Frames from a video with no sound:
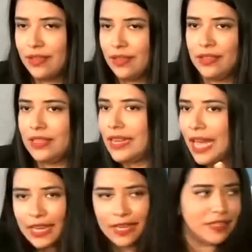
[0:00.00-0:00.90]
in the
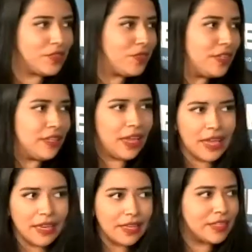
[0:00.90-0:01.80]
90s or in the
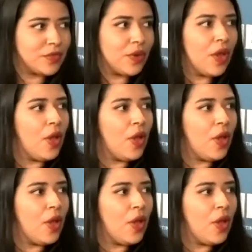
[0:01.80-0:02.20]
80s, or